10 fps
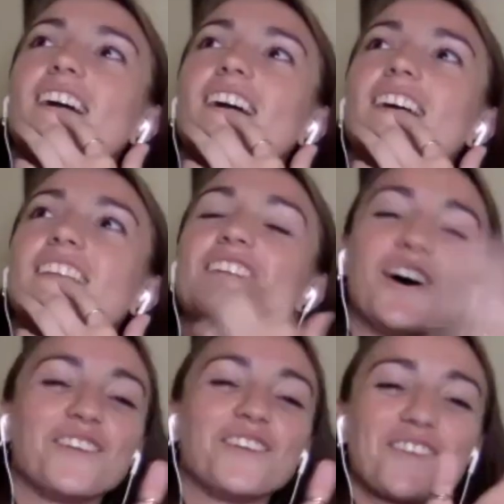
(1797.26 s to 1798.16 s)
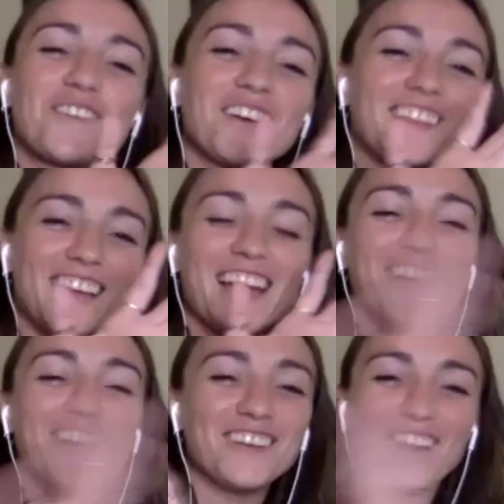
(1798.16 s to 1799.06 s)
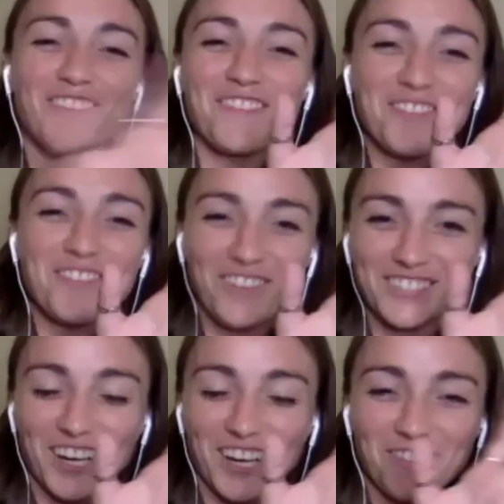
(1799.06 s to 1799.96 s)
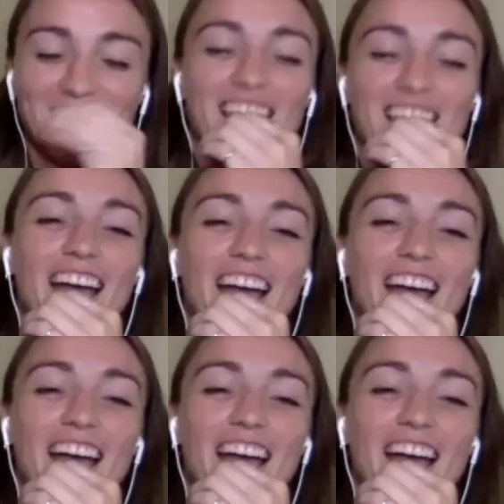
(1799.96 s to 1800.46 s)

no, there were. I don't know. Maybe we won't talk about that.